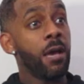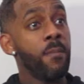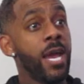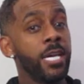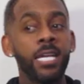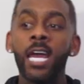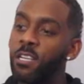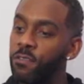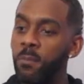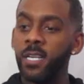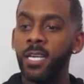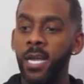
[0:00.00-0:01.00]
Do you know what I mean? Yeah,
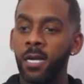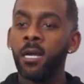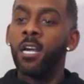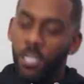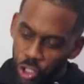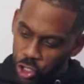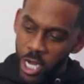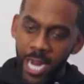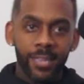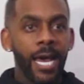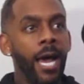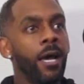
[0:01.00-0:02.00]
that's from a gig.
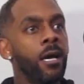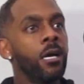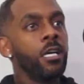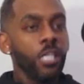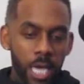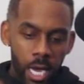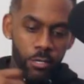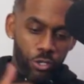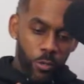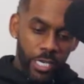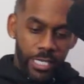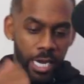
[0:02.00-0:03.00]
Check that.
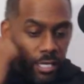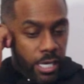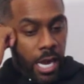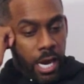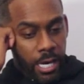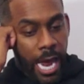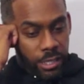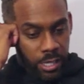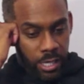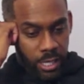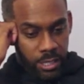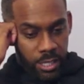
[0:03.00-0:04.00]

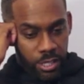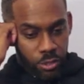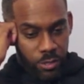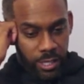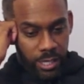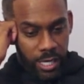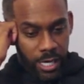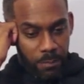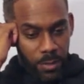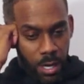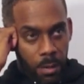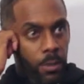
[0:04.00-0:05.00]
Actually, he did do the gig
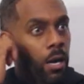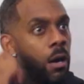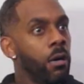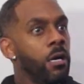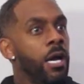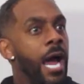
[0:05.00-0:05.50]
in blah, blah.